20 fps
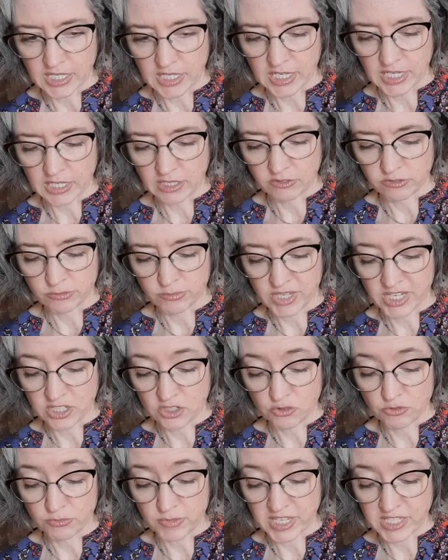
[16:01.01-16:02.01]
And I've made
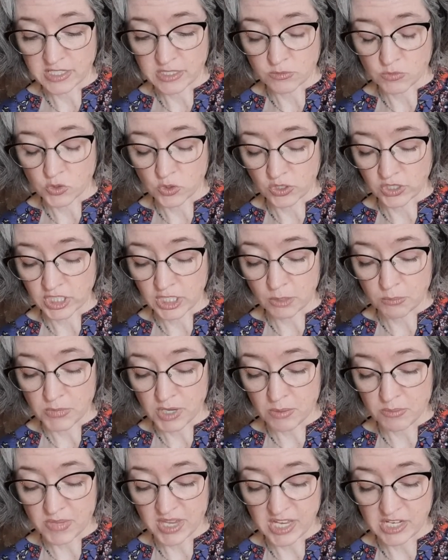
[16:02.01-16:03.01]
you've made some sort of
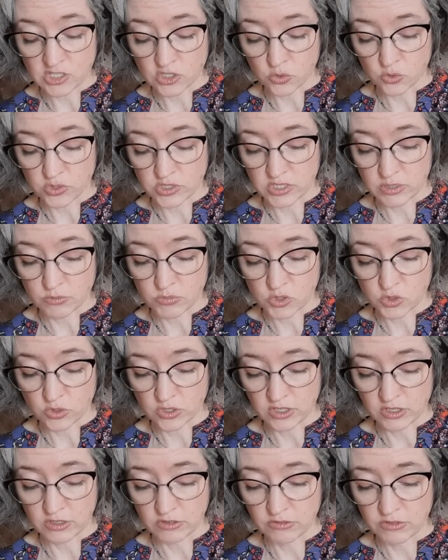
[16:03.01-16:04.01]
commitment or some sort
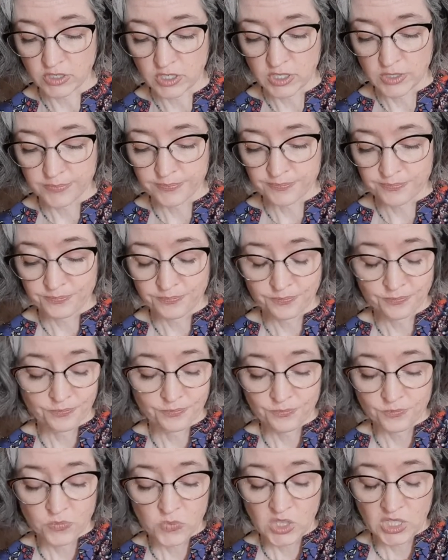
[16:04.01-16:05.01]
of
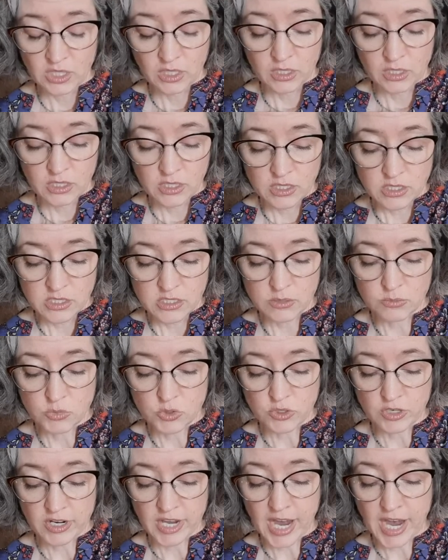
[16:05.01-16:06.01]
some
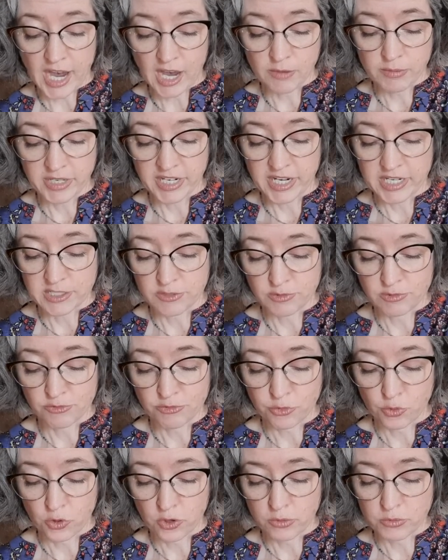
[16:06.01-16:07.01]
sort of habit has been
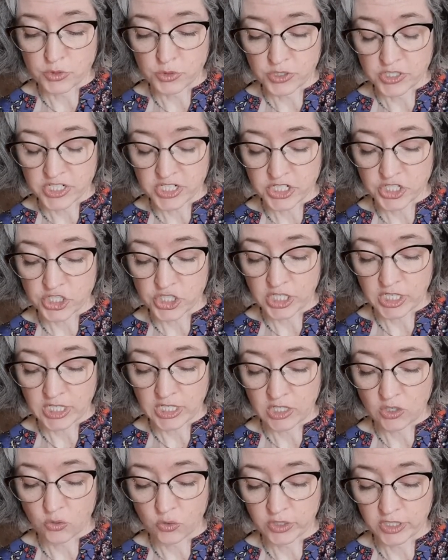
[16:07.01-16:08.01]
formed or
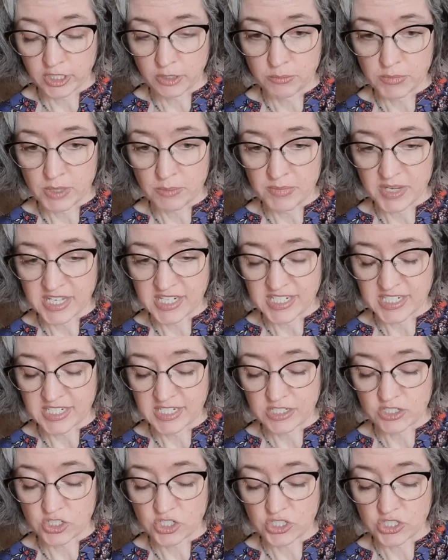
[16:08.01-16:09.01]
addiction or commitment, and
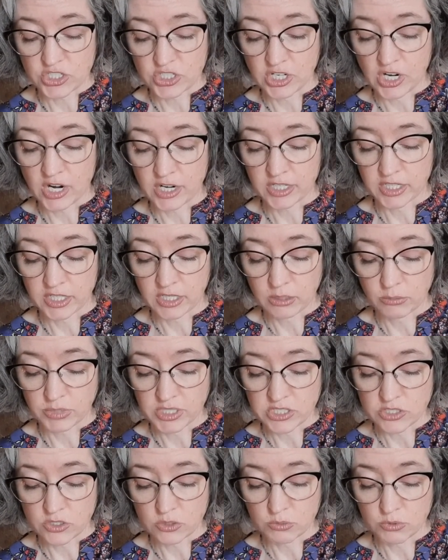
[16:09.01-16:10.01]
it's just not going to be
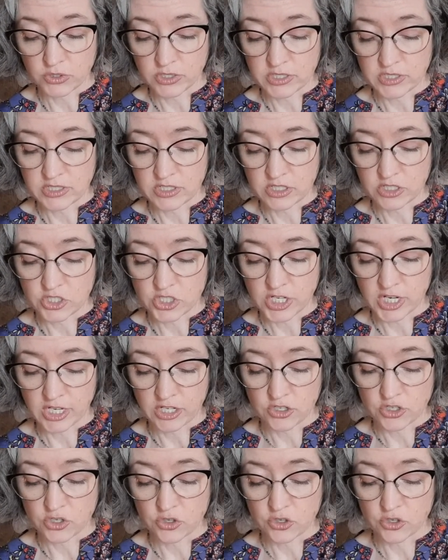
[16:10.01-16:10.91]
super easy to change.